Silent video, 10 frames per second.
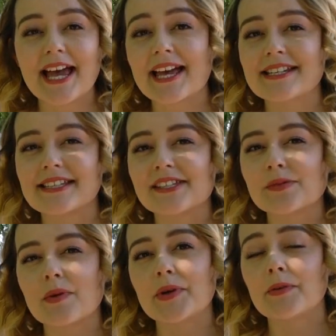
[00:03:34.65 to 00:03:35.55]
and this is
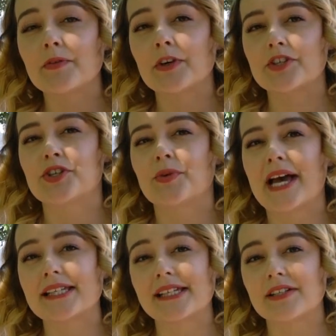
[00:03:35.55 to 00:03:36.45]
what we refer to
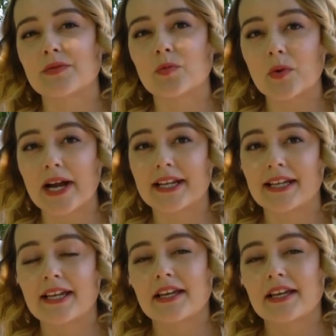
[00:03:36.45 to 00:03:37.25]
as a run.